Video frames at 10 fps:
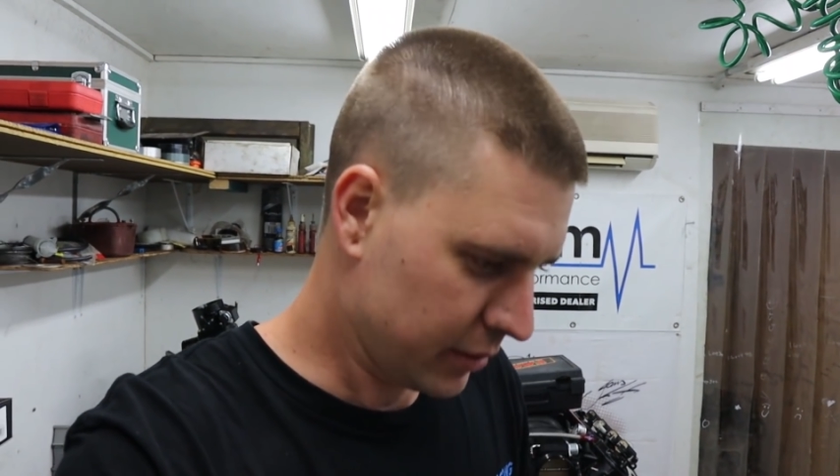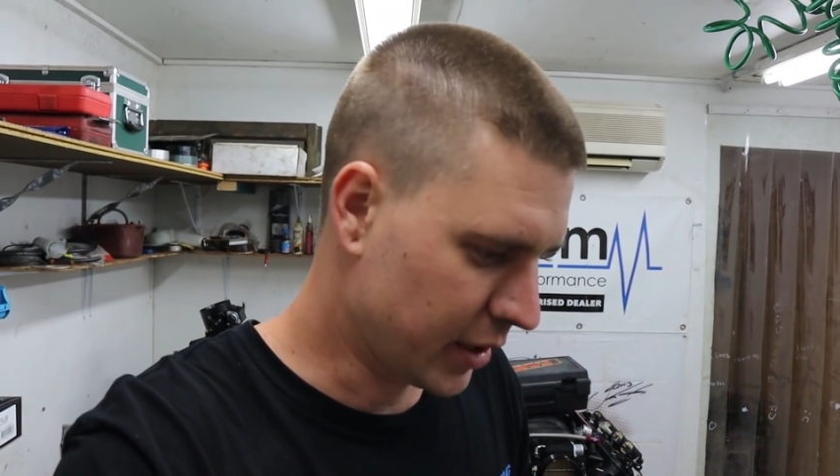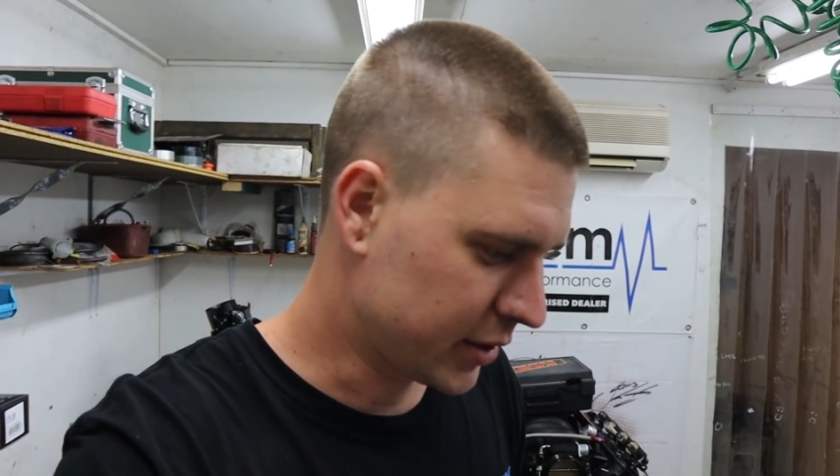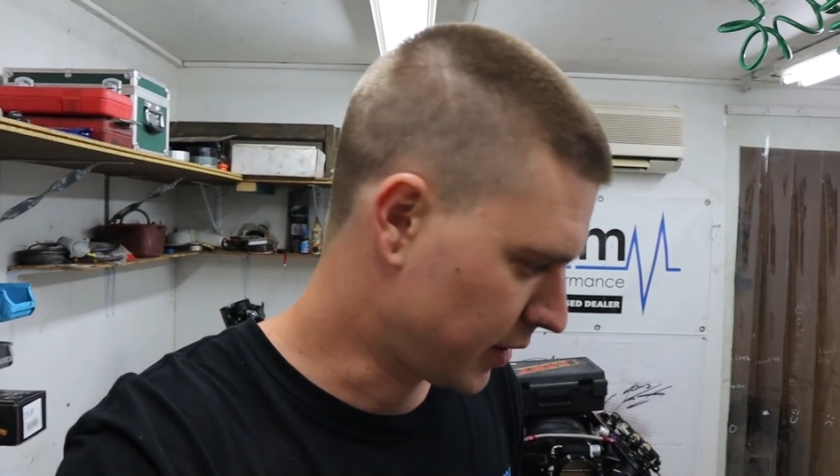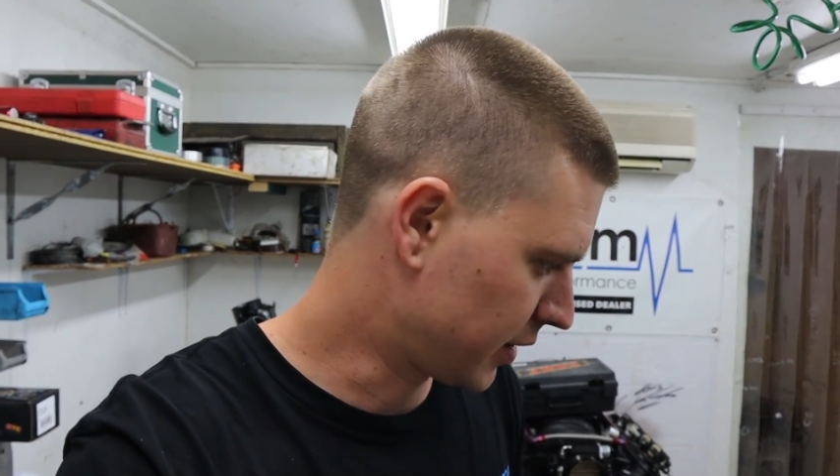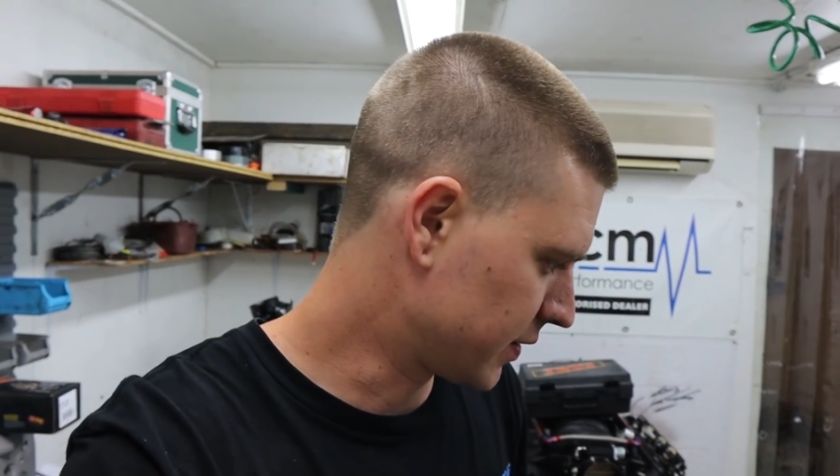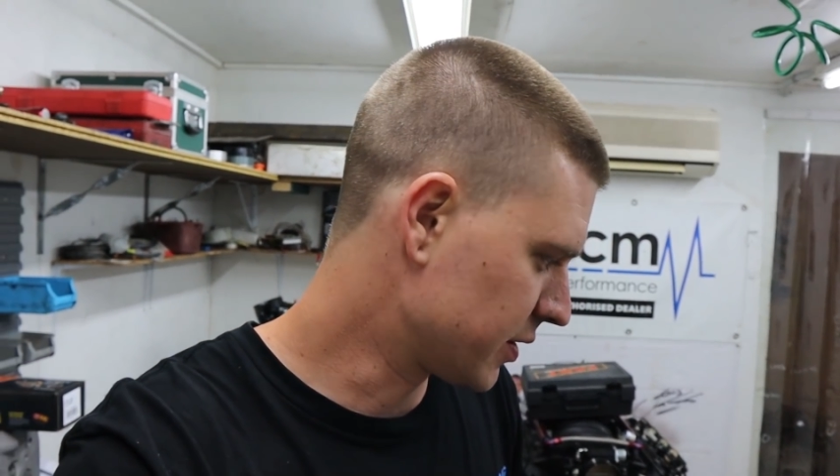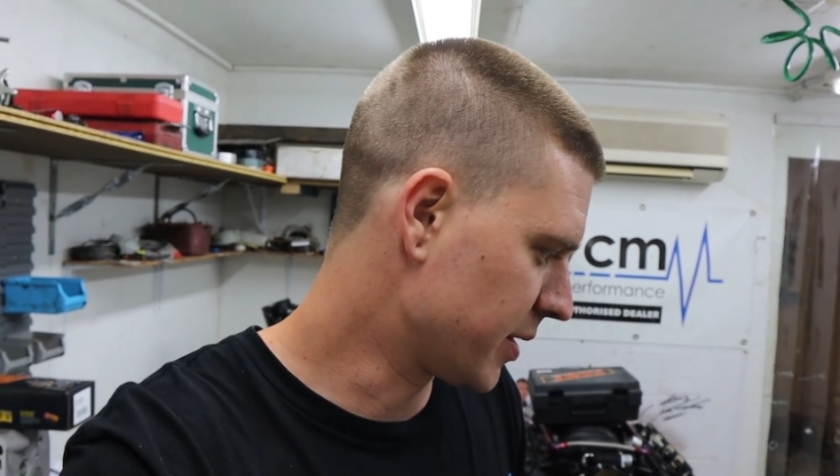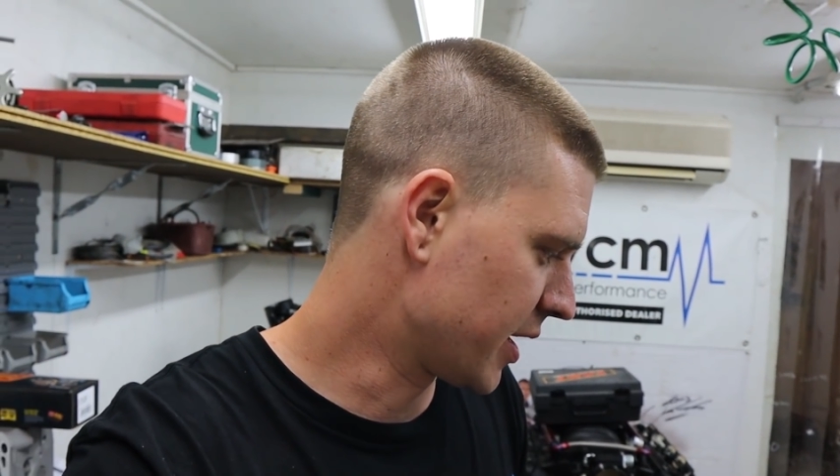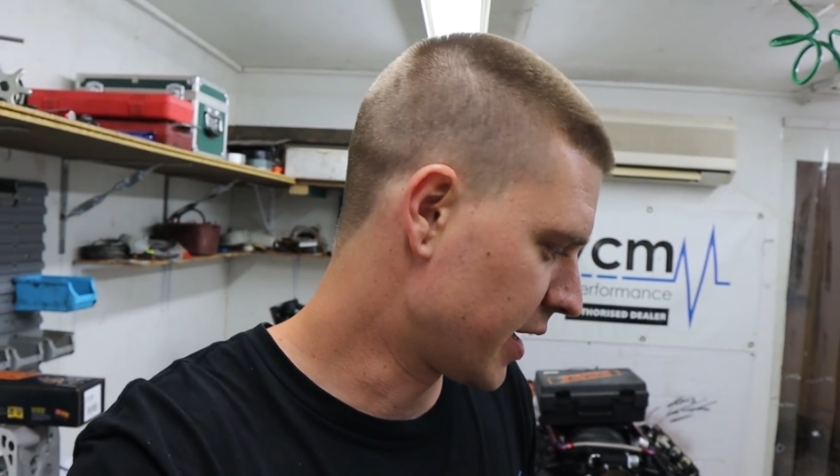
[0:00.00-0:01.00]
Rex reckons it's
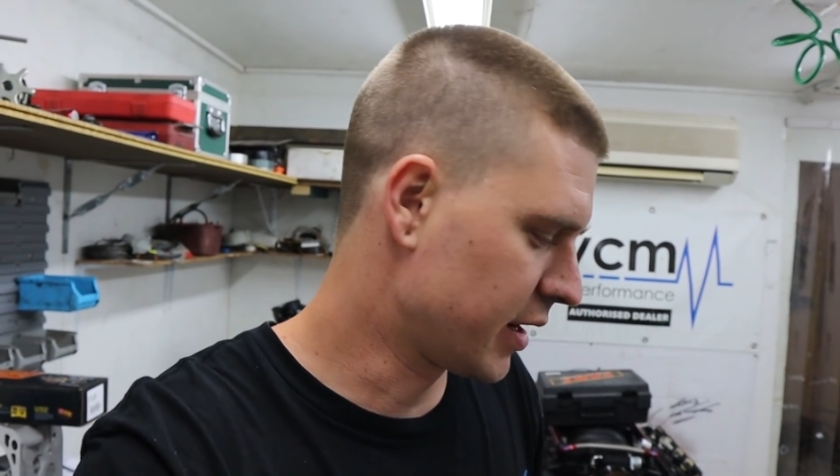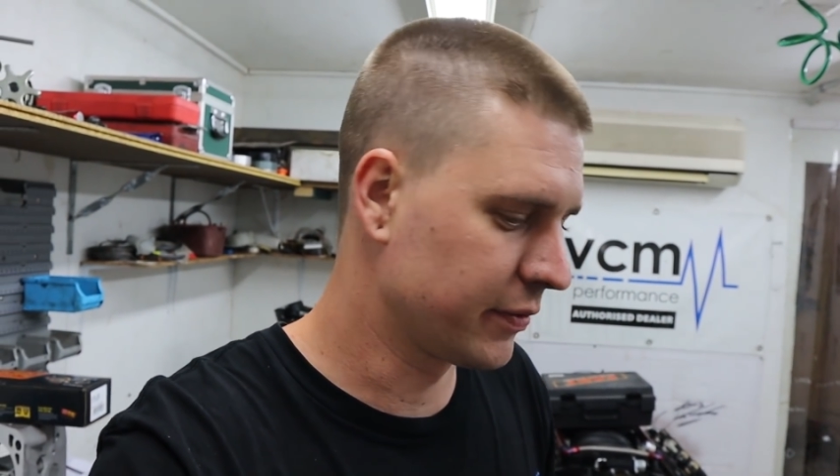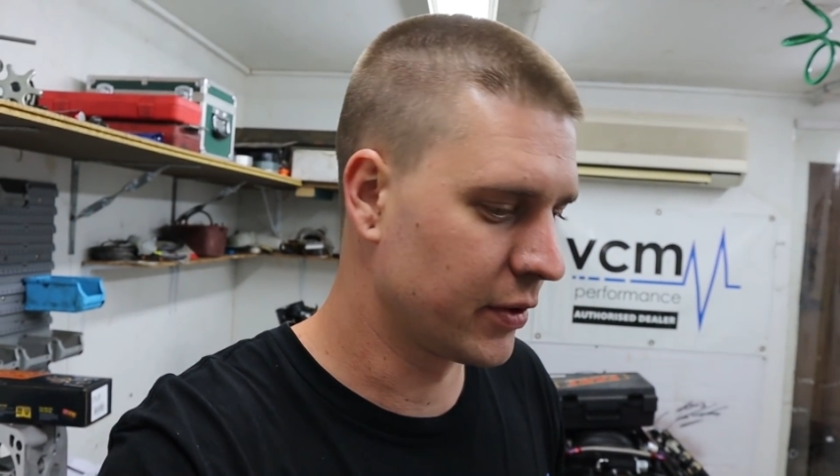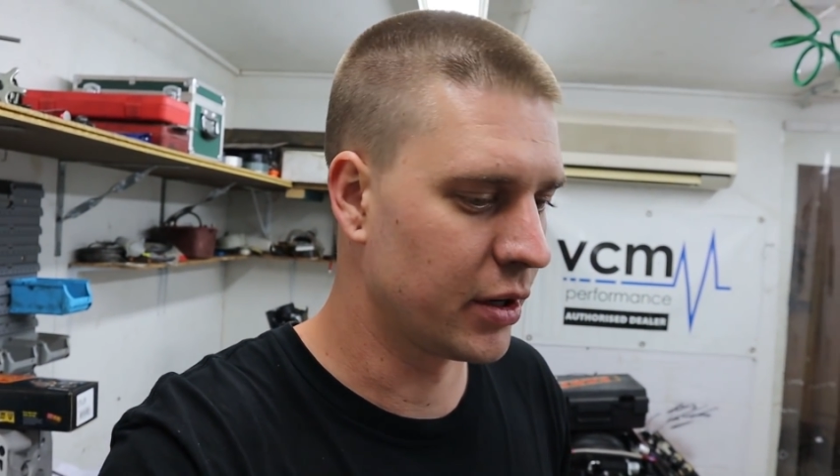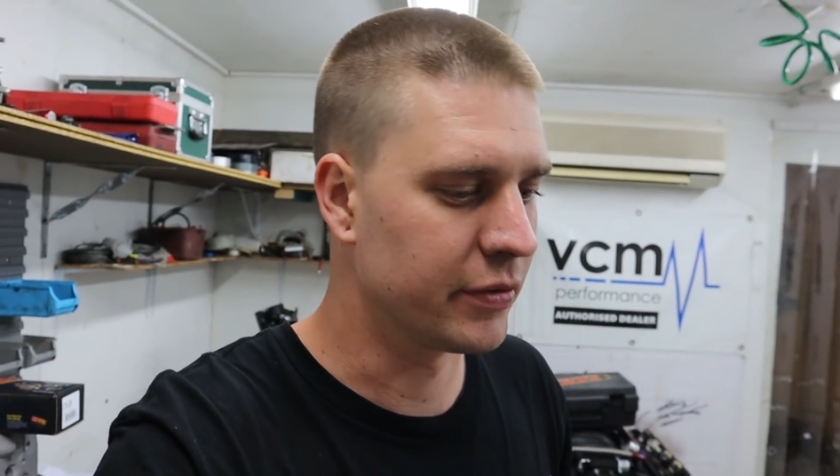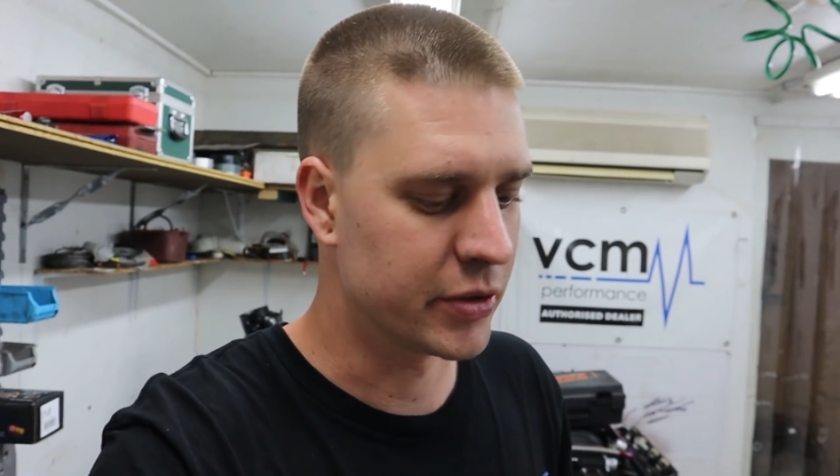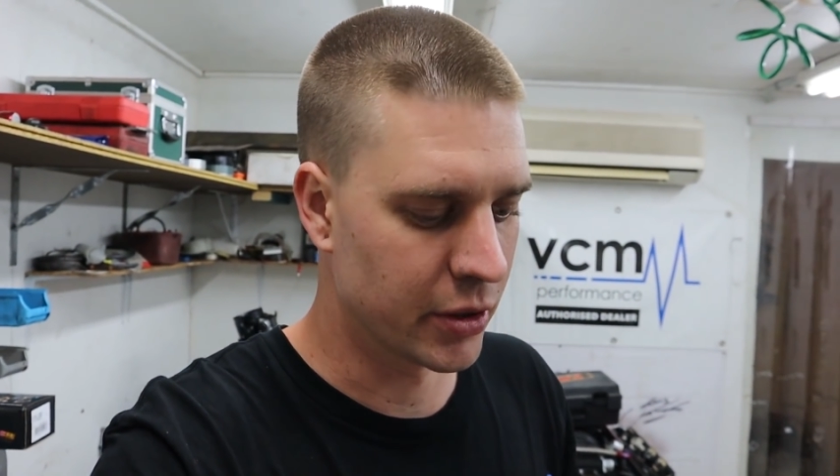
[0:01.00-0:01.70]
about eighty-five,